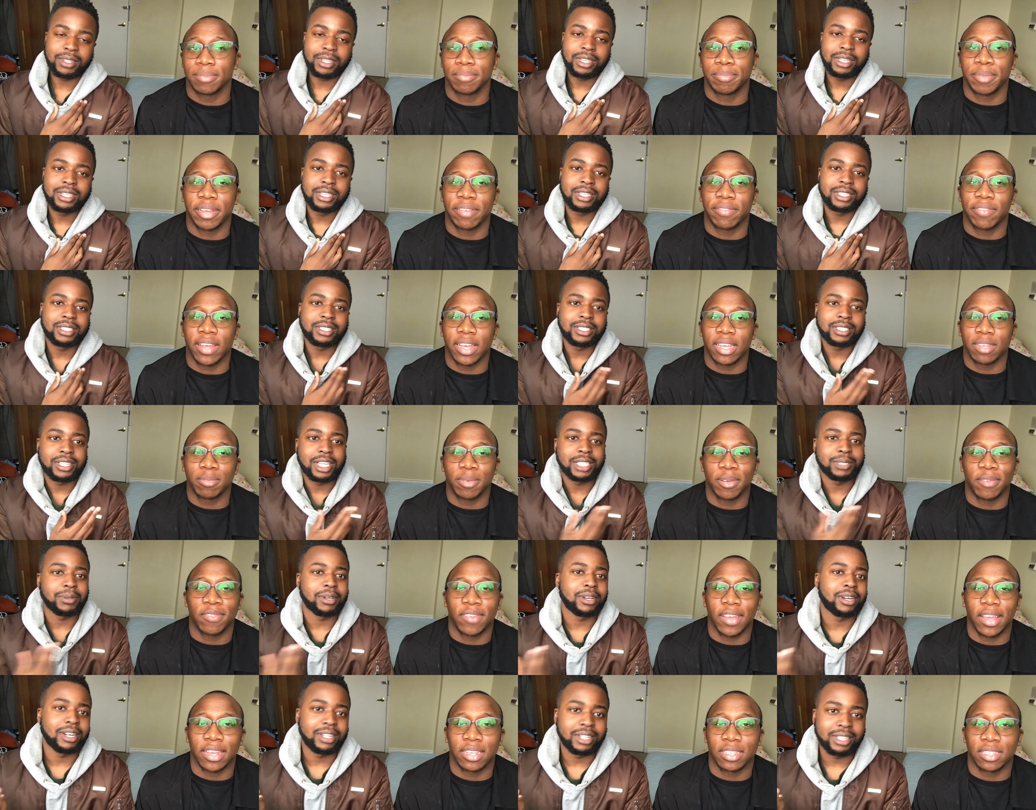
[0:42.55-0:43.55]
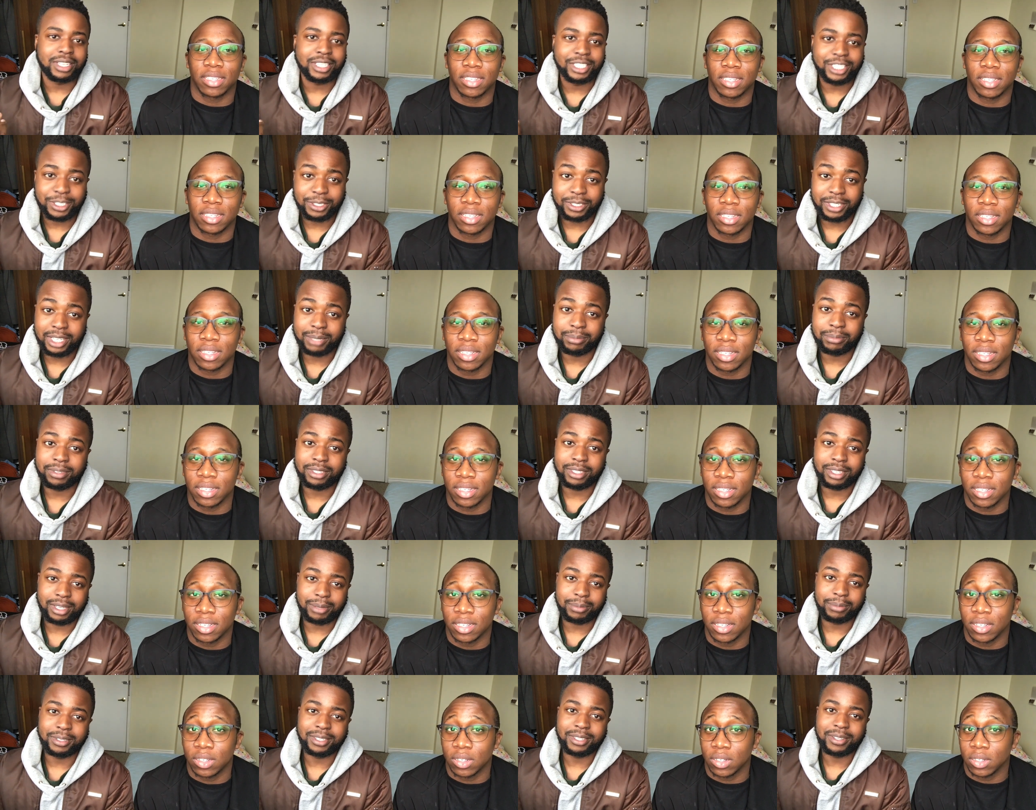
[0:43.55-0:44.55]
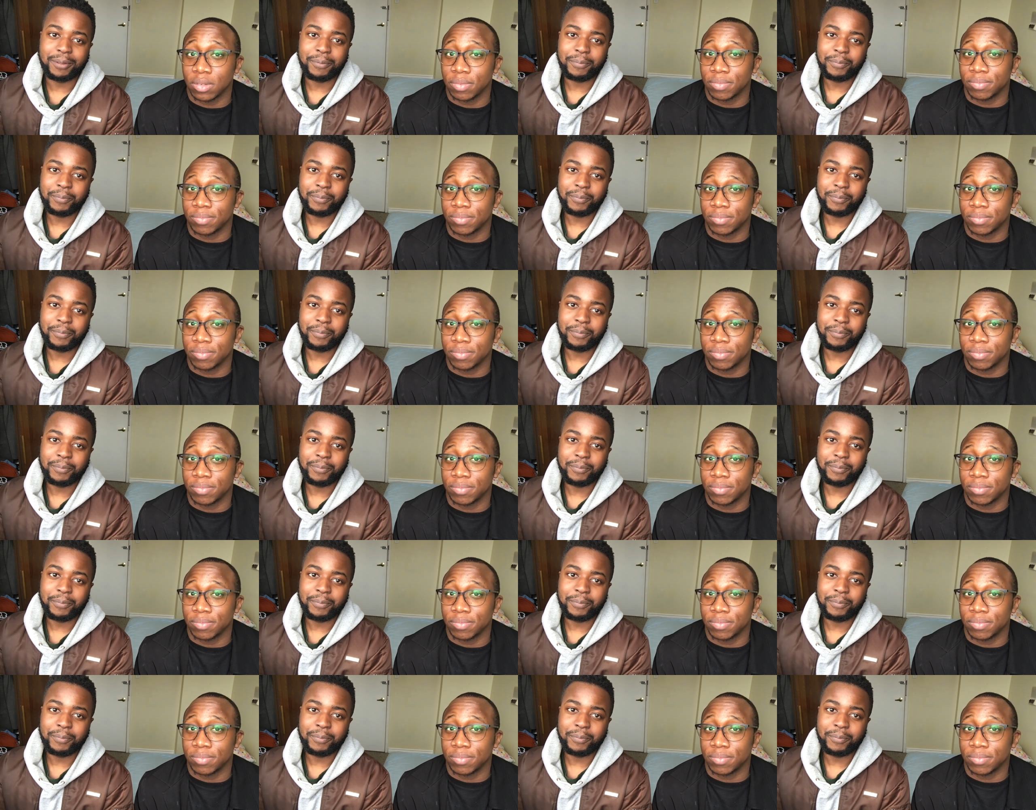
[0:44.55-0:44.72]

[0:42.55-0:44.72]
Speaker 1: Big fact. That's why nice. I call it edutainment, get me?